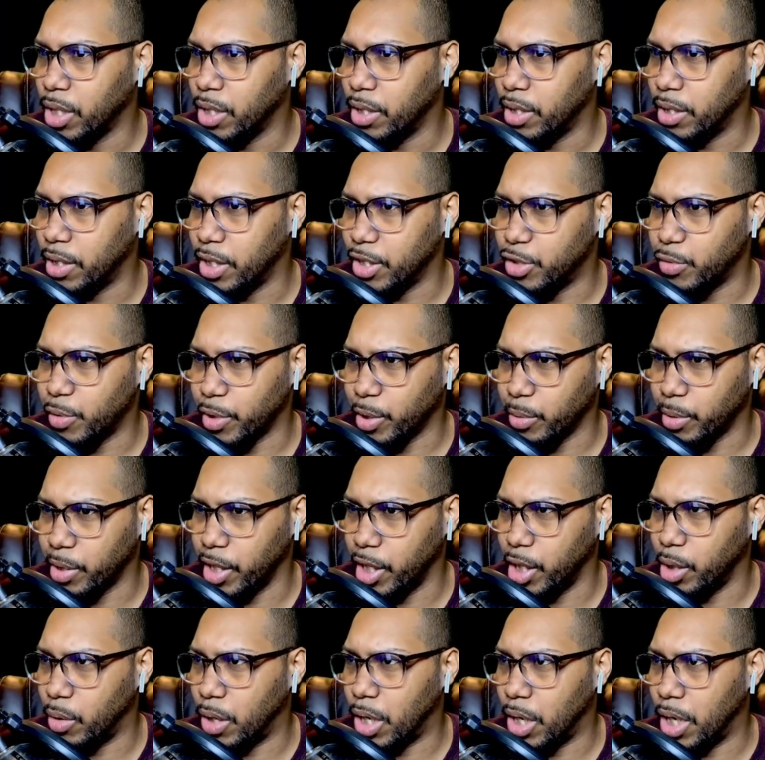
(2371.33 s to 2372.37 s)
The trigger can go
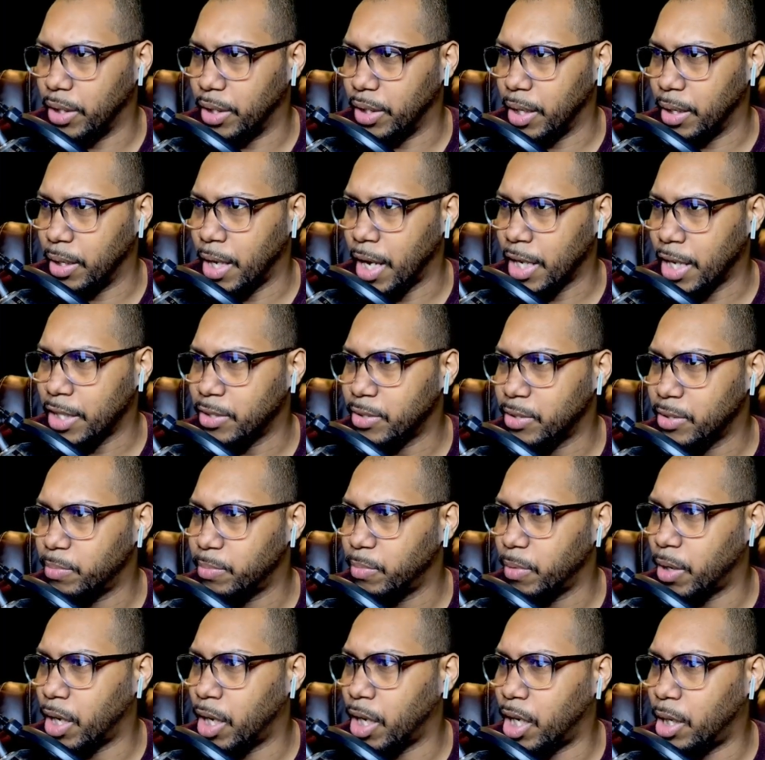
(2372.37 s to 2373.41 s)
on the Hex,
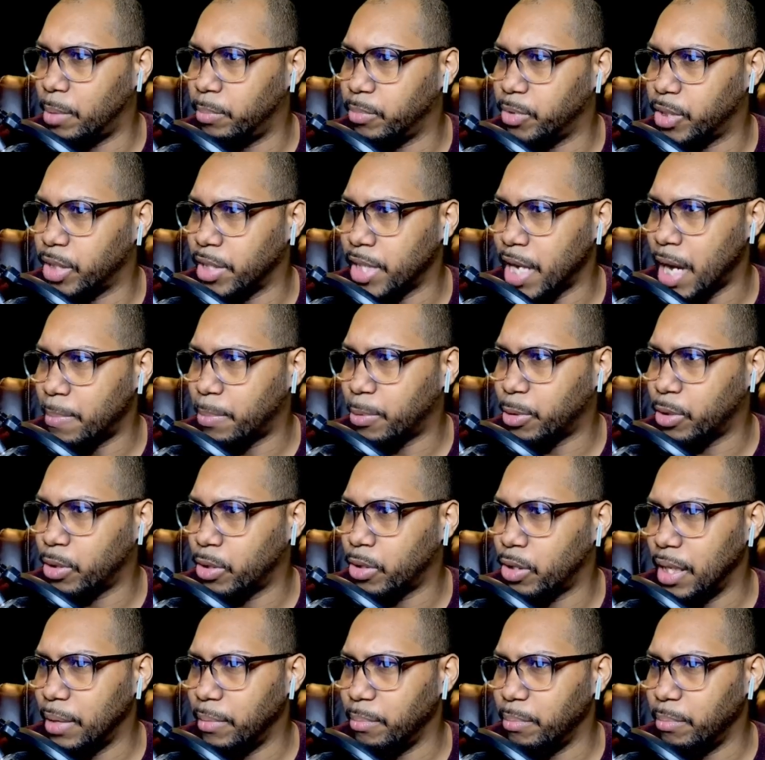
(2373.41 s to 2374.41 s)
the tapper.